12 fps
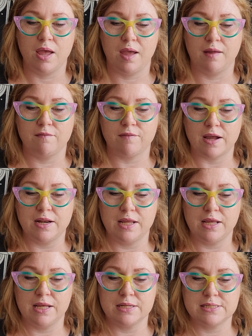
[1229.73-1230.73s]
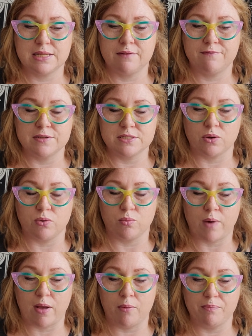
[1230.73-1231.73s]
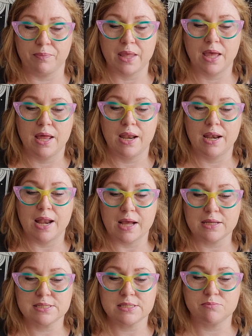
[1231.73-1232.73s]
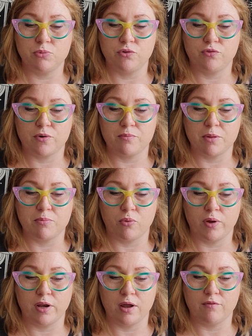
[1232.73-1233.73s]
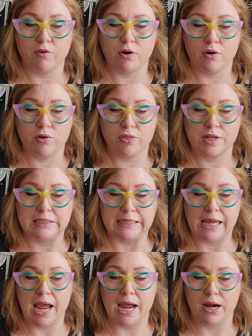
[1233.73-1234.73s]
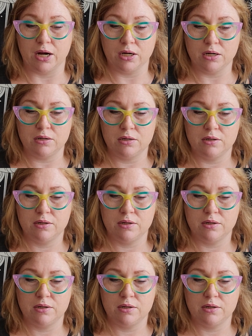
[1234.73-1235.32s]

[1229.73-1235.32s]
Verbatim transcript: inviting into the physical realm. Next, move from the point of earth to air,